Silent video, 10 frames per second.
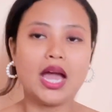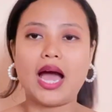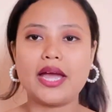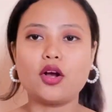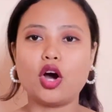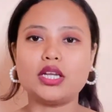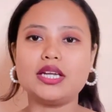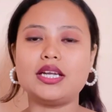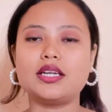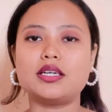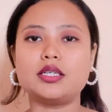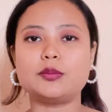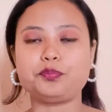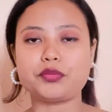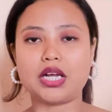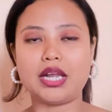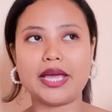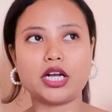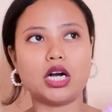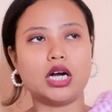I got it in a
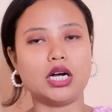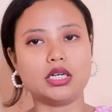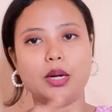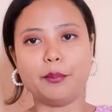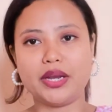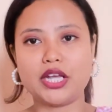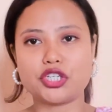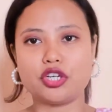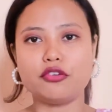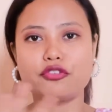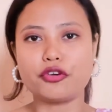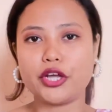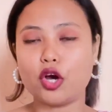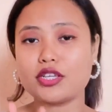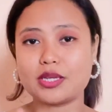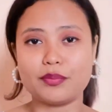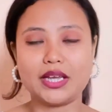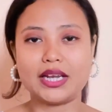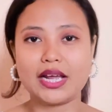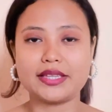like a combination of 3 or
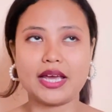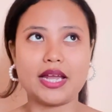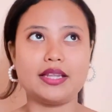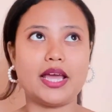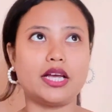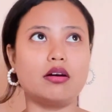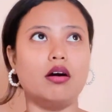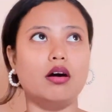something like that, like